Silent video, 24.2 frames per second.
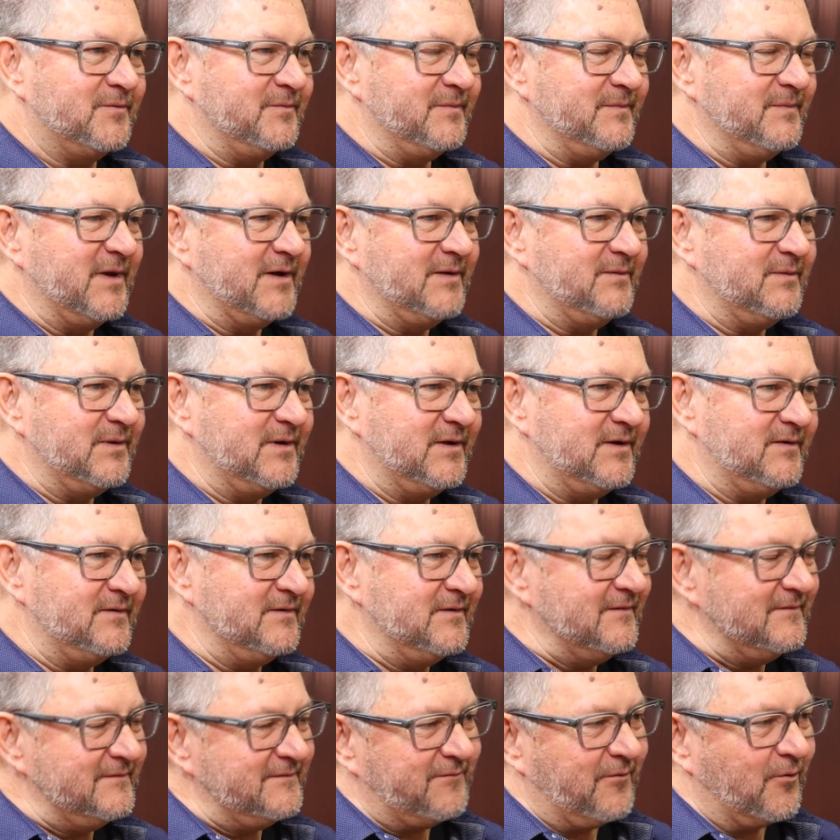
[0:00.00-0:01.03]
maybe
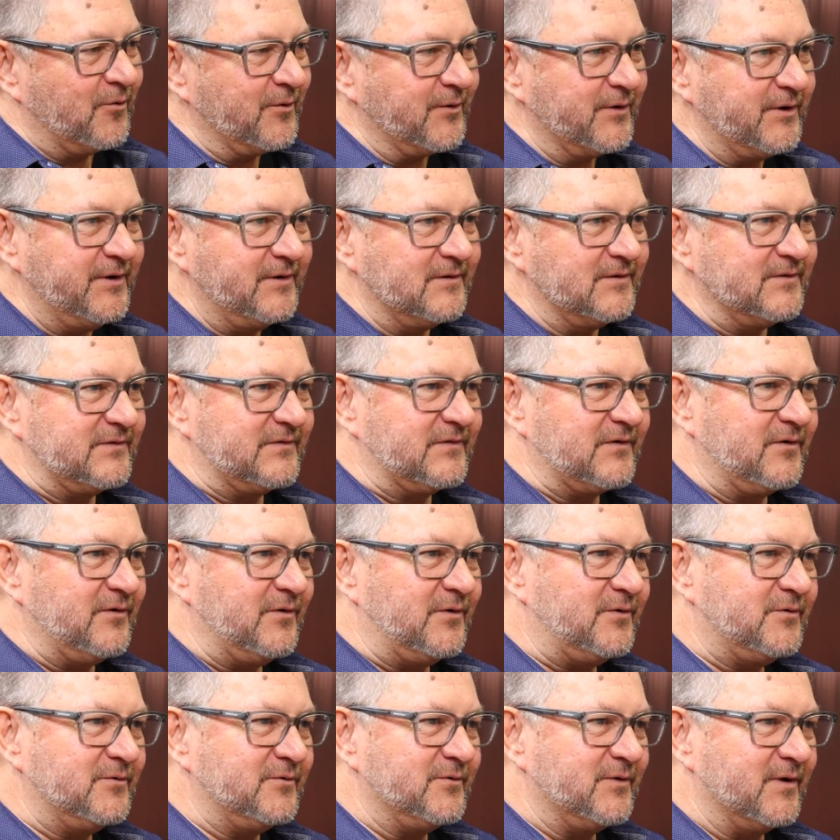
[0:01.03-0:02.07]
4 years
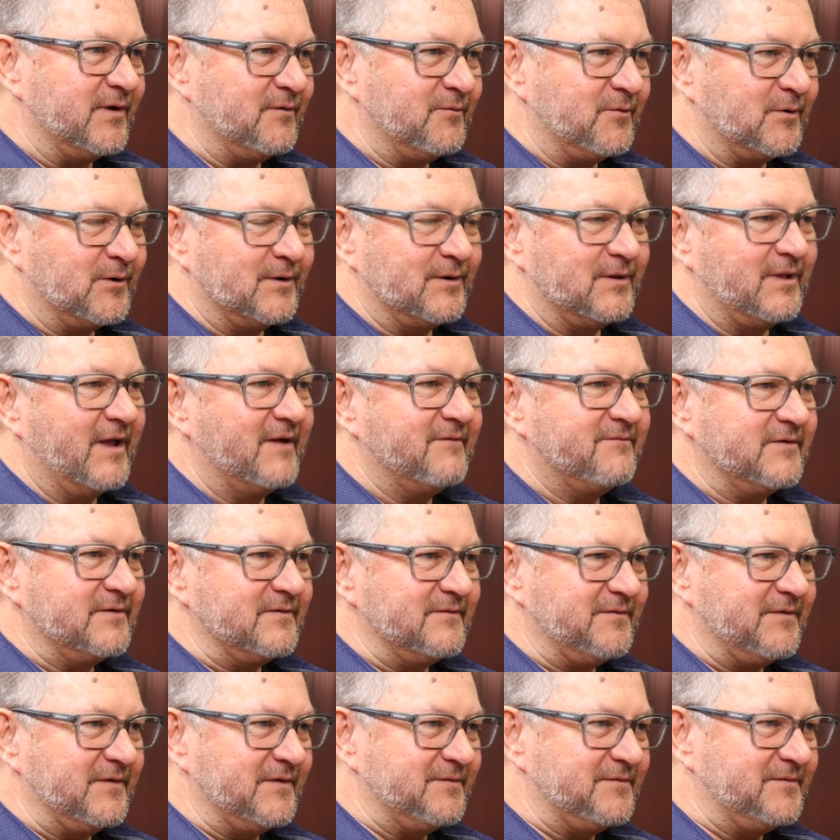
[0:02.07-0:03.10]
ago they were
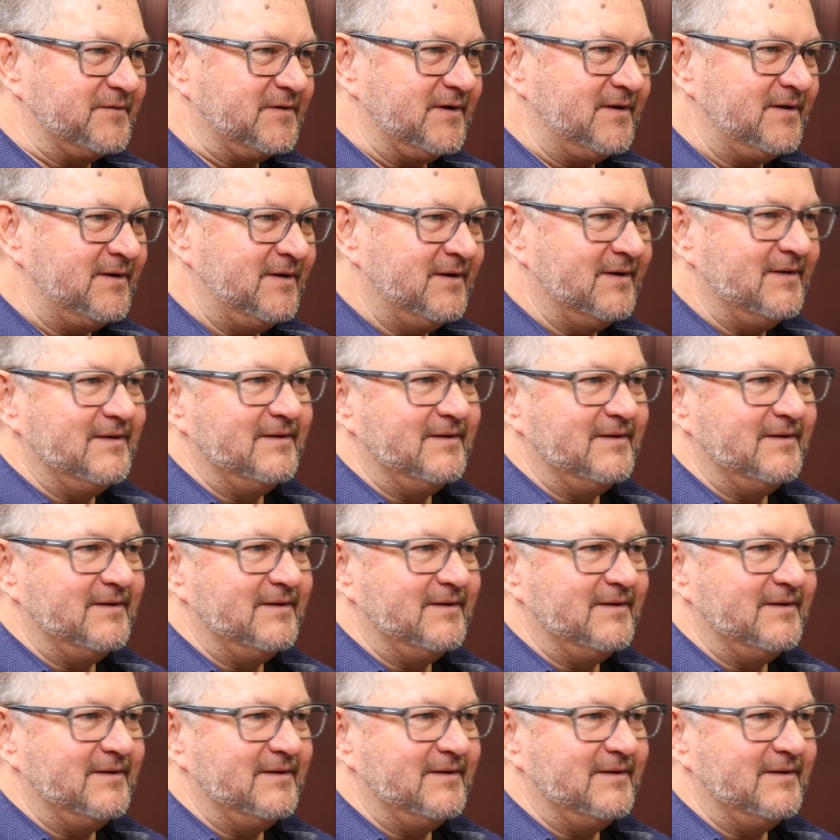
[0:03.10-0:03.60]
$11.50.